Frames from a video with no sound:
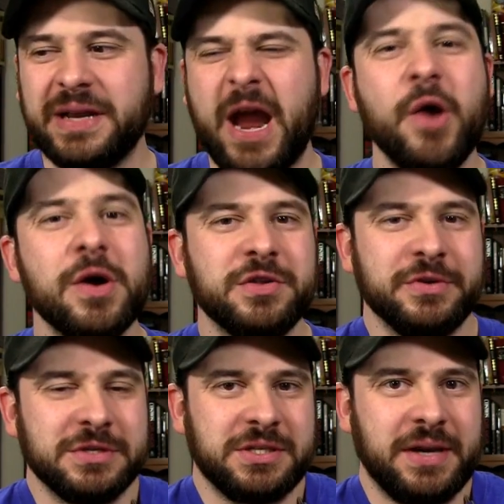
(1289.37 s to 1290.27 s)

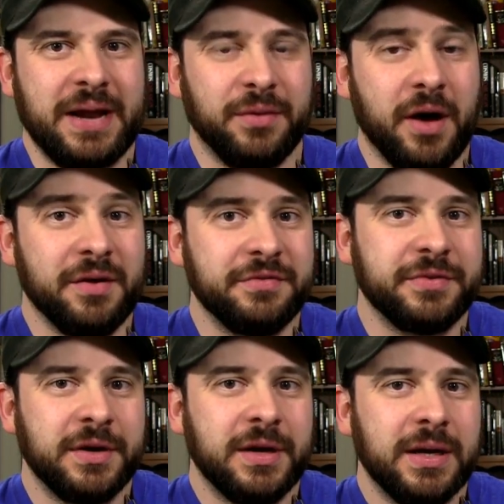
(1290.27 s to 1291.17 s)
characters that I
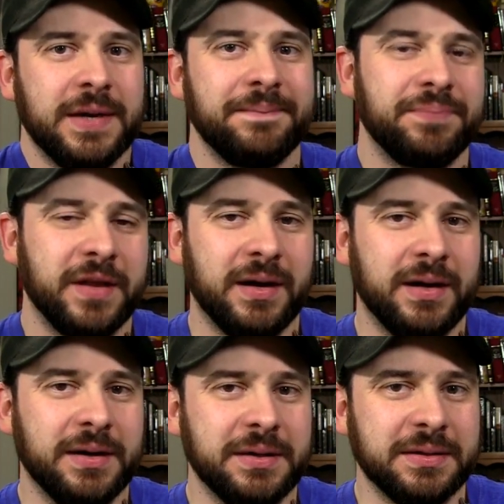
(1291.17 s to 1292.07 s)
love
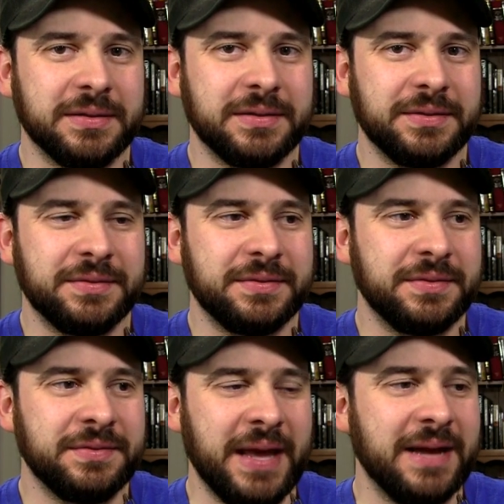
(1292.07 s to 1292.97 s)
uh,
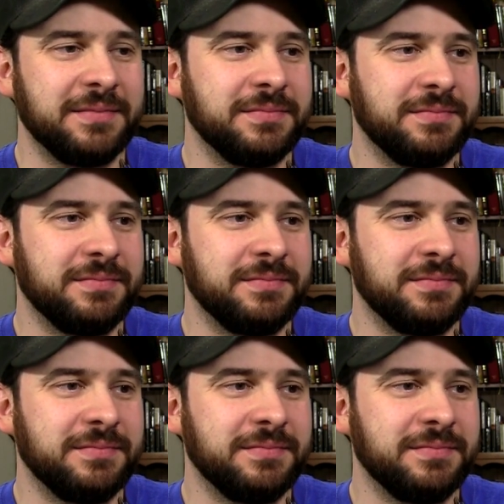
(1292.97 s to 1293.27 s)
that